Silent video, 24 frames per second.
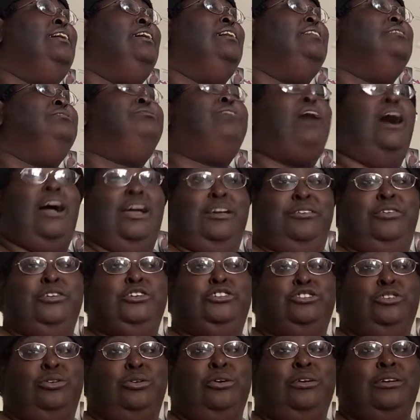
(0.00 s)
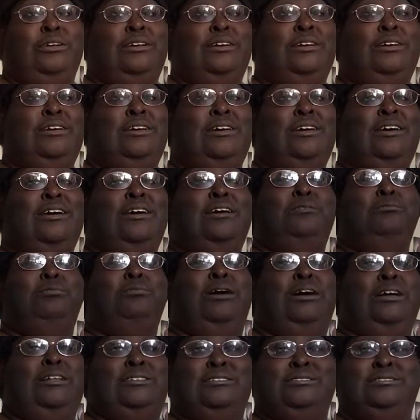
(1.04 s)
Vi for short.
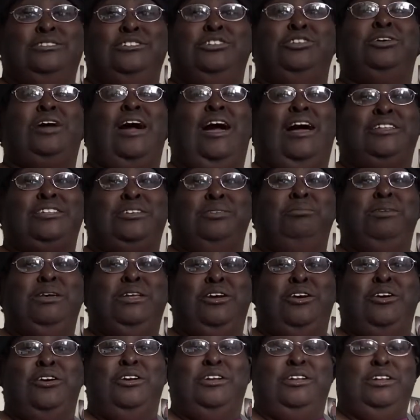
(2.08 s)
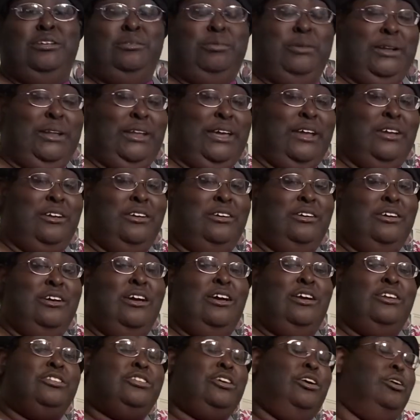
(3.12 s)
But you guys will meet her a little bit later.
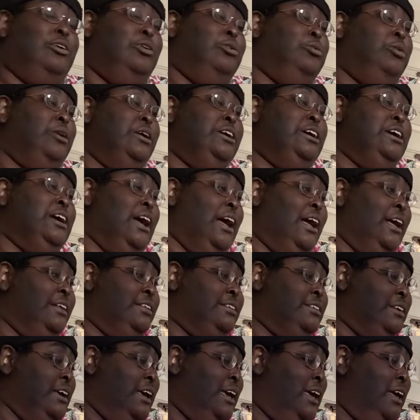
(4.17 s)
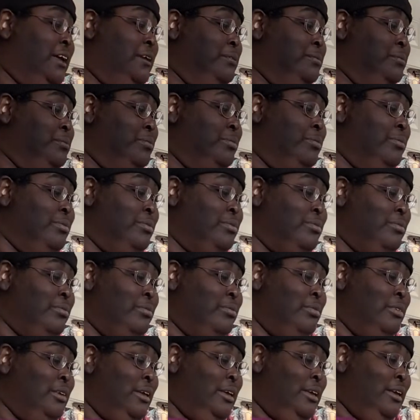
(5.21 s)
So what do you guys say?
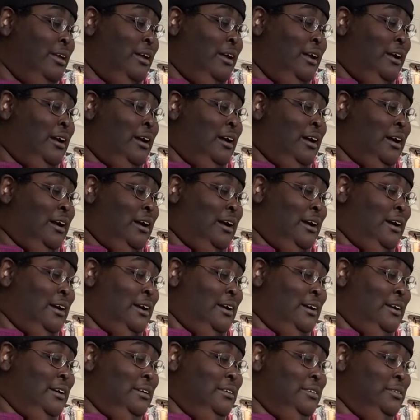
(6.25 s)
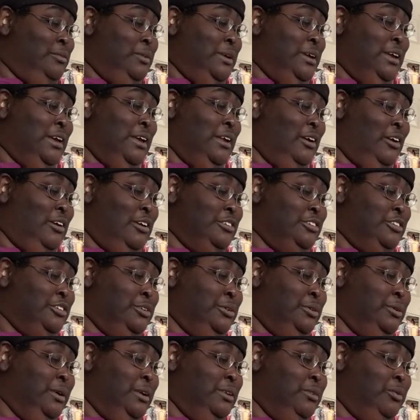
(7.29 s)
uh, we get on
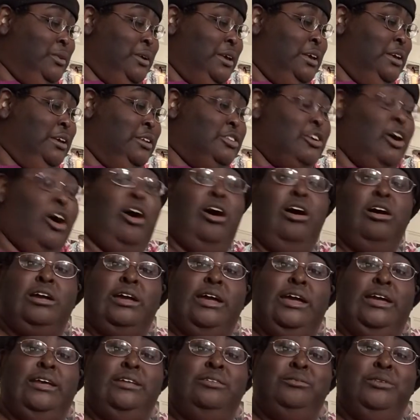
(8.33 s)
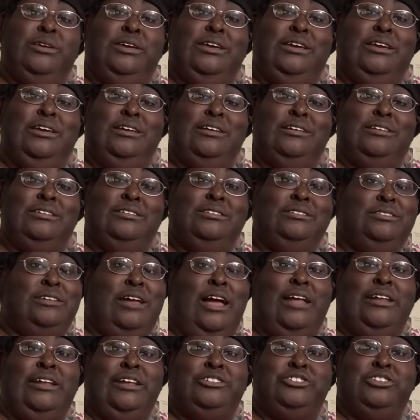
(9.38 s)
to it. We talk and we I
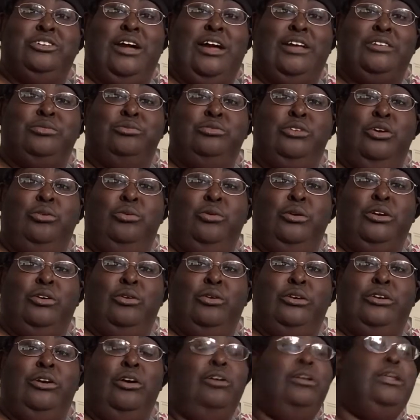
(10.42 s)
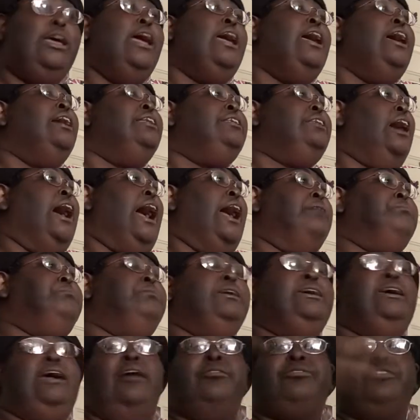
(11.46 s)
let you guys know what's going on. Now I may
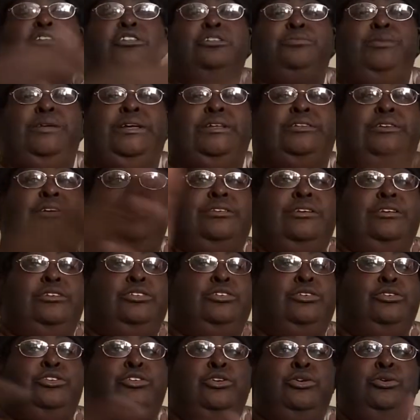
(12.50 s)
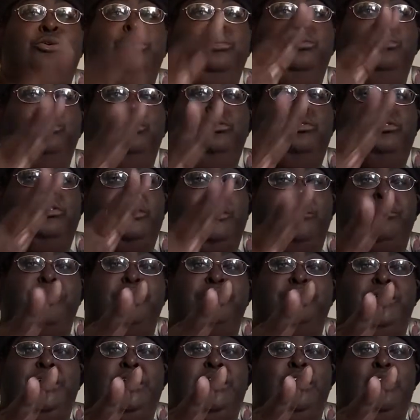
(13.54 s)
have to split this into two separate
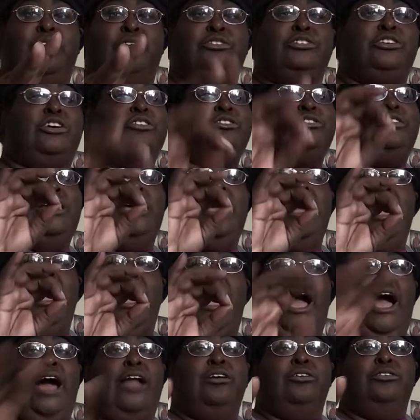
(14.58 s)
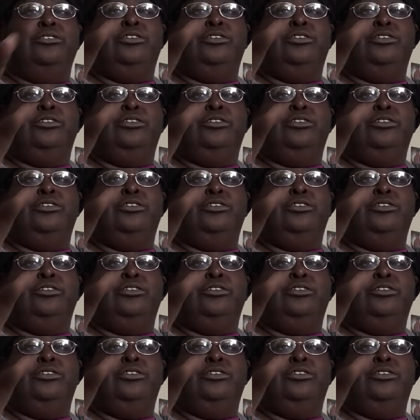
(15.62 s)
videos because I don't